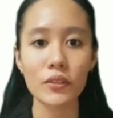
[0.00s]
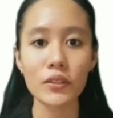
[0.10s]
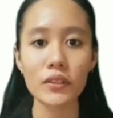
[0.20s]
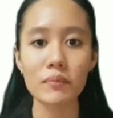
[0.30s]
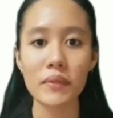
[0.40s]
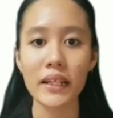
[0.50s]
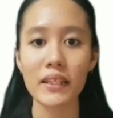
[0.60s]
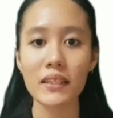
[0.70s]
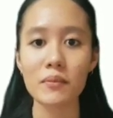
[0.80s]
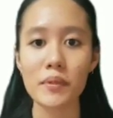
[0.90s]
good
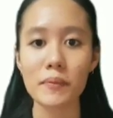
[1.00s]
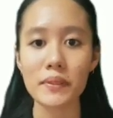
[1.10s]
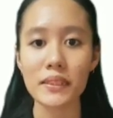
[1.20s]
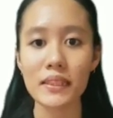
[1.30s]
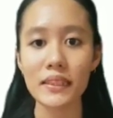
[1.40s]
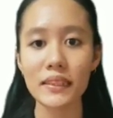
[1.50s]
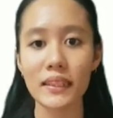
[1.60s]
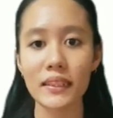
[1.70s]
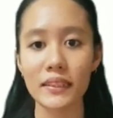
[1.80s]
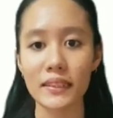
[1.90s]
mechanical properties
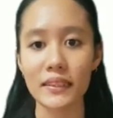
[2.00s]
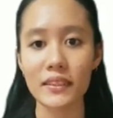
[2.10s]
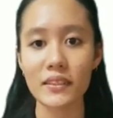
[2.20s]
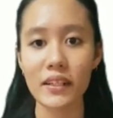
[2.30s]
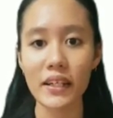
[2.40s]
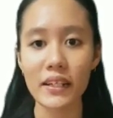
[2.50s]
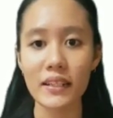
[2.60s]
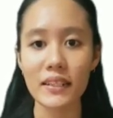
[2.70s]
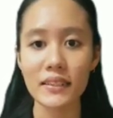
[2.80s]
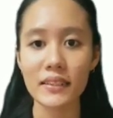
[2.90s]
such as strength,
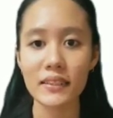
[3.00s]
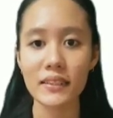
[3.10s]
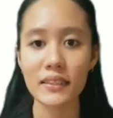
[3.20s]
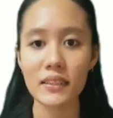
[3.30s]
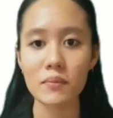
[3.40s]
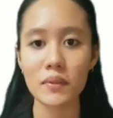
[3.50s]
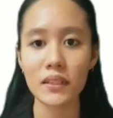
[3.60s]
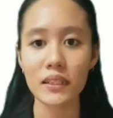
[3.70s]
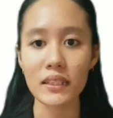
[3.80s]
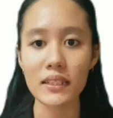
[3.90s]
elasticity
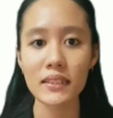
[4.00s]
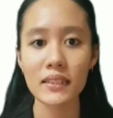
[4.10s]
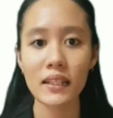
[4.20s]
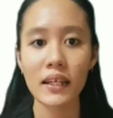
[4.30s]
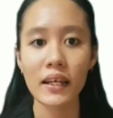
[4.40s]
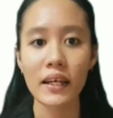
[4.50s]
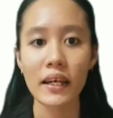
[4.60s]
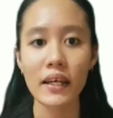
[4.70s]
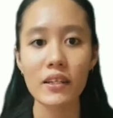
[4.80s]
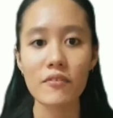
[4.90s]
modulus,
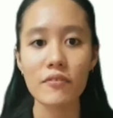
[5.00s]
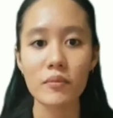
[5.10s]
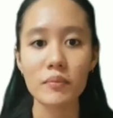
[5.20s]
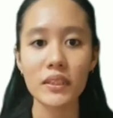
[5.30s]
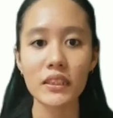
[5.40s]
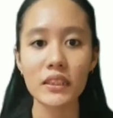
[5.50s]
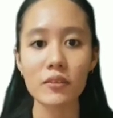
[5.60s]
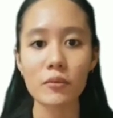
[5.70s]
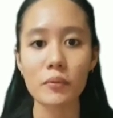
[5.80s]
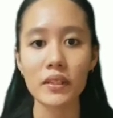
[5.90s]
and
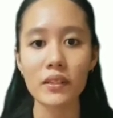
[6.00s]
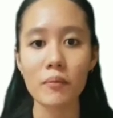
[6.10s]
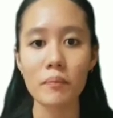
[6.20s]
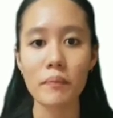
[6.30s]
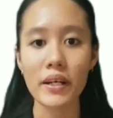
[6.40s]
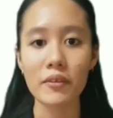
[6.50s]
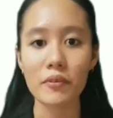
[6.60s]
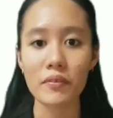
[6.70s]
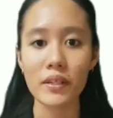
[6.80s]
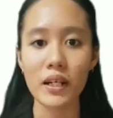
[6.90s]
deformation when
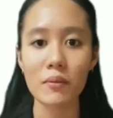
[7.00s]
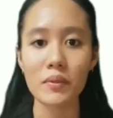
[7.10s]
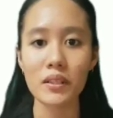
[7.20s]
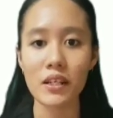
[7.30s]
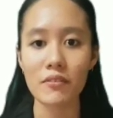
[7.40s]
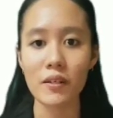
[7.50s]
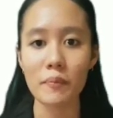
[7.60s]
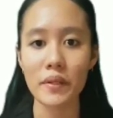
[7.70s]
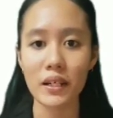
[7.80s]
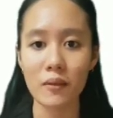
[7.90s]
compared with carbon
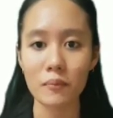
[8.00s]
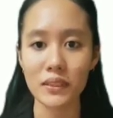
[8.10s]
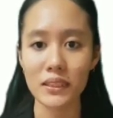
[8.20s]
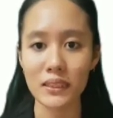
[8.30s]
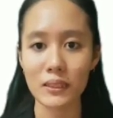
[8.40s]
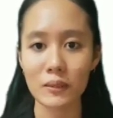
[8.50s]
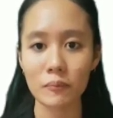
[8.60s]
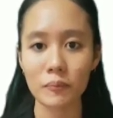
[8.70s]
FRP composites.